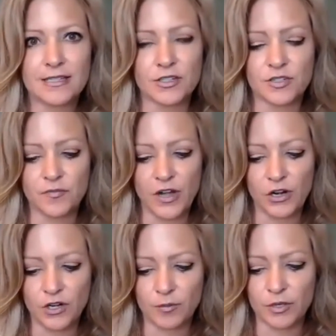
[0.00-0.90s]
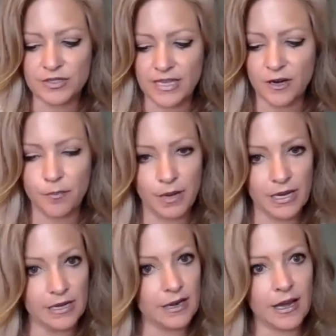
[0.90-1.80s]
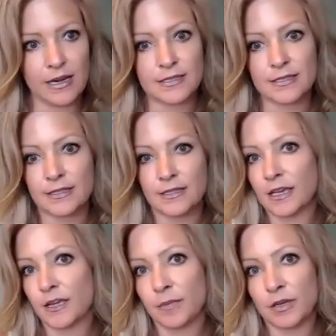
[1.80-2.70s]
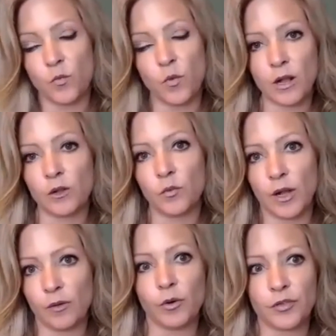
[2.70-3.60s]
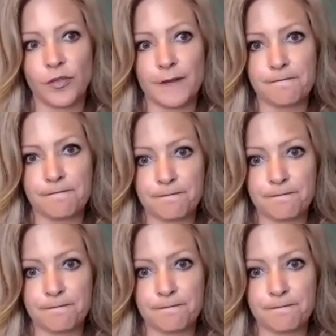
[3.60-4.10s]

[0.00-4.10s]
There's variables there, but honestly, it could be well worth it.